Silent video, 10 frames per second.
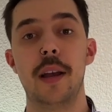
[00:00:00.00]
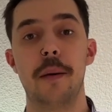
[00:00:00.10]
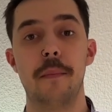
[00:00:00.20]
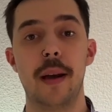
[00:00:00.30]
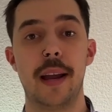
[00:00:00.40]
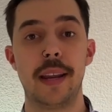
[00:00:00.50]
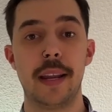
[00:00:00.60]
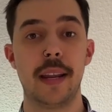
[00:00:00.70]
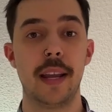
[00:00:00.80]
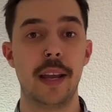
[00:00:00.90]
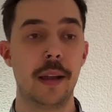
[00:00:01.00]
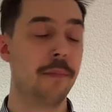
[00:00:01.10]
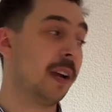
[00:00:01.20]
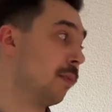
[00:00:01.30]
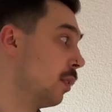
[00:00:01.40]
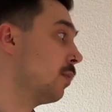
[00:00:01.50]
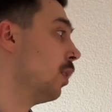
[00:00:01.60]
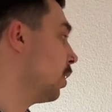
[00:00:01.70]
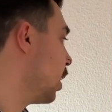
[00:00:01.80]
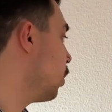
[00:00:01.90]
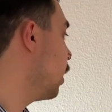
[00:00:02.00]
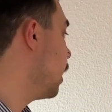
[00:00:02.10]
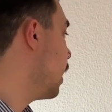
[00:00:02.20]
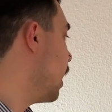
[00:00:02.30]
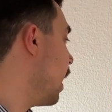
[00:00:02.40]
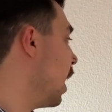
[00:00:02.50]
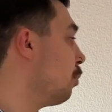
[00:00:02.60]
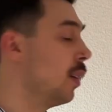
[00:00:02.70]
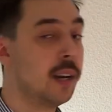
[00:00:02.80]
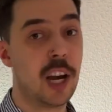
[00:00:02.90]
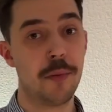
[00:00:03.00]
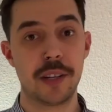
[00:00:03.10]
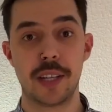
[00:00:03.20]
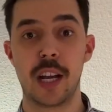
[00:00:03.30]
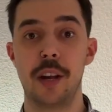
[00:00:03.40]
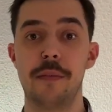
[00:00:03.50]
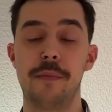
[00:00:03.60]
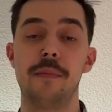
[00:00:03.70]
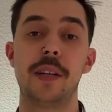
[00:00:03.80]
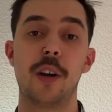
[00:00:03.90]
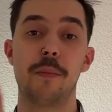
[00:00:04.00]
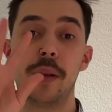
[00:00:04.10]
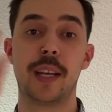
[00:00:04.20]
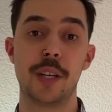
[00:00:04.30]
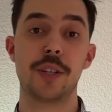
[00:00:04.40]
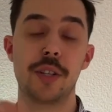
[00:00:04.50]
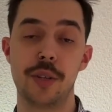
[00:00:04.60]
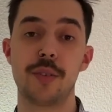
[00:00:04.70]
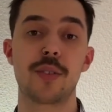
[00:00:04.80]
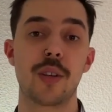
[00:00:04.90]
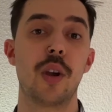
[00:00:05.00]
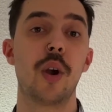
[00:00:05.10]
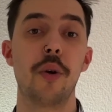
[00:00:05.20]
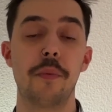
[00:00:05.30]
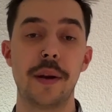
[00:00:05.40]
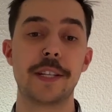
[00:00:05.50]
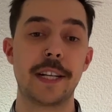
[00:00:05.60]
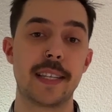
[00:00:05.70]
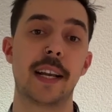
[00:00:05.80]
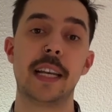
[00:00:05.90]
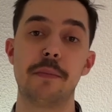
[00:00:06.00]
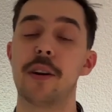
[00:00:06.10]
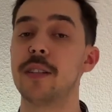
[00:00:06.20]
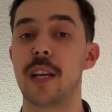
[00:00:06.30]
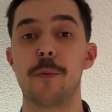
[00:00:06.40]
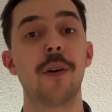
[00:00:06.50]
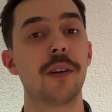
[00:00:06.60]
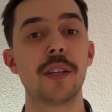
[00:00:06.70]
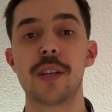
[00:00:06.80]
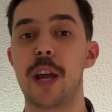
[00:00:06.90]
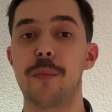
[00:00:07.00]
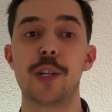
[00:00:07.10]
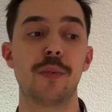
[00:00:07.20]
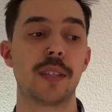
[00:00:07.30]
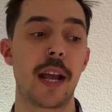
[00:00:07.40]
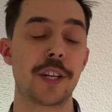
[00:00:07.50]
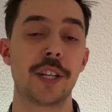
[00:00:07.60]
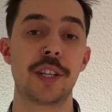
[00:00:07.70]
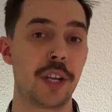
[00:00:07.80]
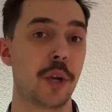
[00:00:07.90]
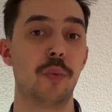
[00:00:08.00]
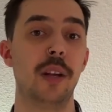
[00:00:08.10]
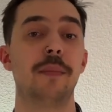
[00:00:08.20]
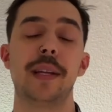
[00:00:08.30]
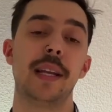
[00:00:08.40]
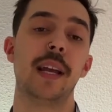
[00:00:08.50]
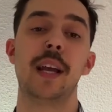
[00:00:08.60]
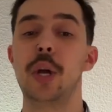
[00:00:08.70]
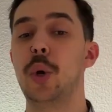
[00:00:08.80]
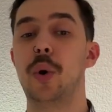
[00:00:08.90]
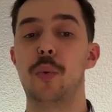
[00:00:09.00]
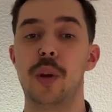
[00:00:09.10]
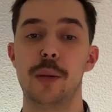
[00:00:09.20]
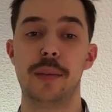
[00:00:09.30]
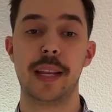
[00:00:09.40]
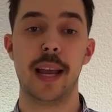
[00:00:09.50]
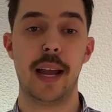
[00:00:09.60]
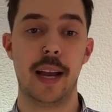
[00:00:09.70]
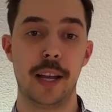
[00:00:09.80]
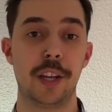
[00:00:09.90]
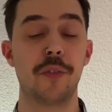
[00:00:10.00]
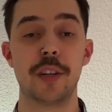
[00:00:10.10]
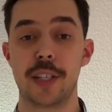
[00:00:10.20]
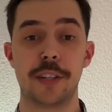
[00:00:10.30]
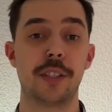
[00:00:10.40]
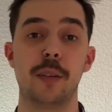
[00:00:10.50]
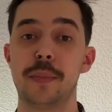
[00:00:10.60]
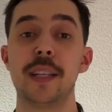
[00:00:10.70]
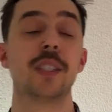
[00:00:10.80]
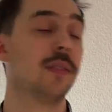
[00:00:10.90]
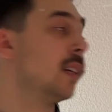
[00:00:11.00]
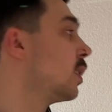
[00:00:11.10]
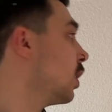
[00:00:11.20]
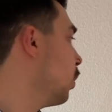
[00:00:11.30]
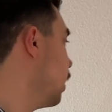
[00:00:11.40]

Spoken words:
my portfolio, and will allow me to kind of pick and choose which exactly models I want and which ones I actually think will be a conversational piece, right? So